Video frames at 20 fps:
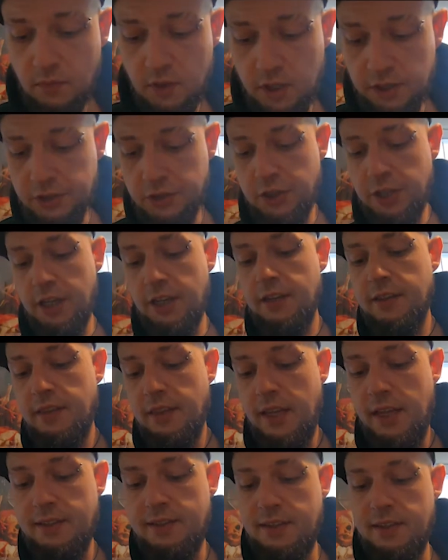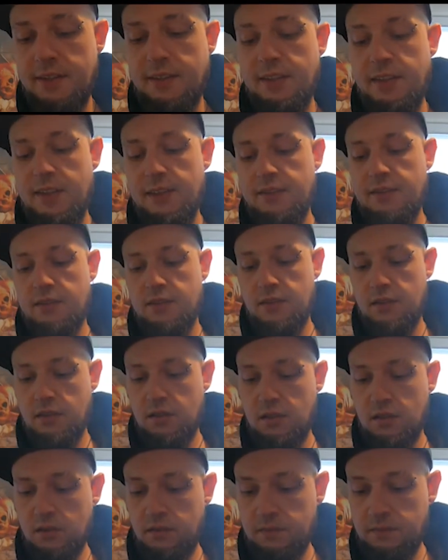The chick that's in this,